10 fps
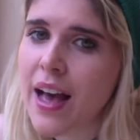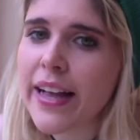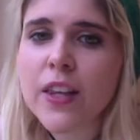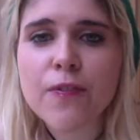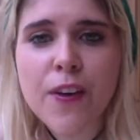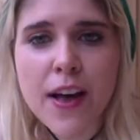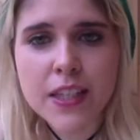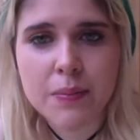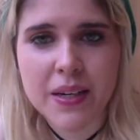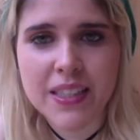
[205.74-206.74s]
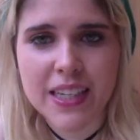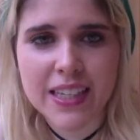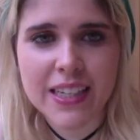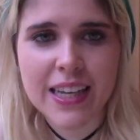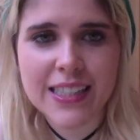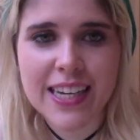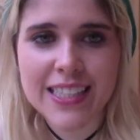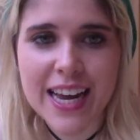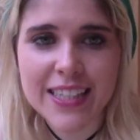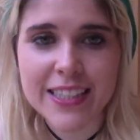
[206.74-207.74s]
At the first meeting that he
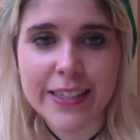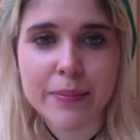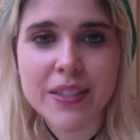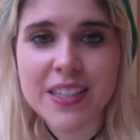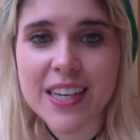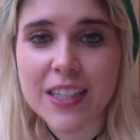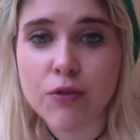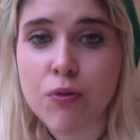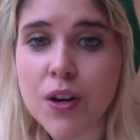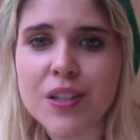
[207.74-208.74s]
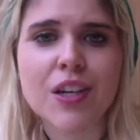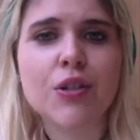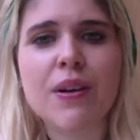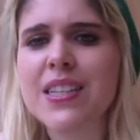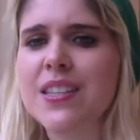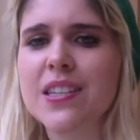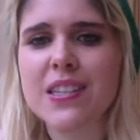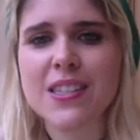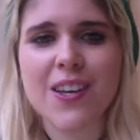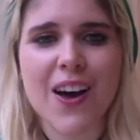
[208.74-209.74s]
attended, Mr Segdus rose and addressed the
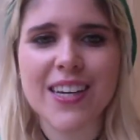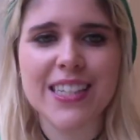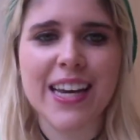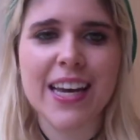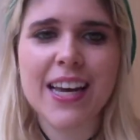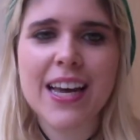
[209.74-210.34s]
society.